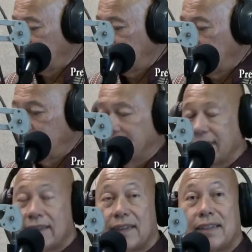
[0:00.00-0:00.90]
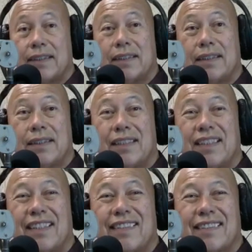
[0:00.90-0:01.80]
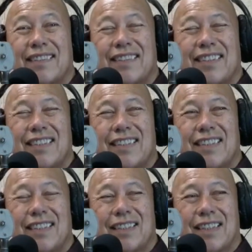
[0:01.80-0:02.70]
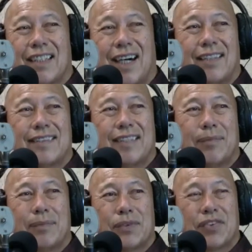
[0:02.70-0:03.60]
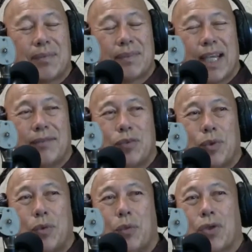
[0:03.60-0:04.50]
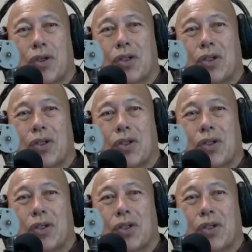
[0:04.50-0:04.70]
is this concept. Well, sometimes we work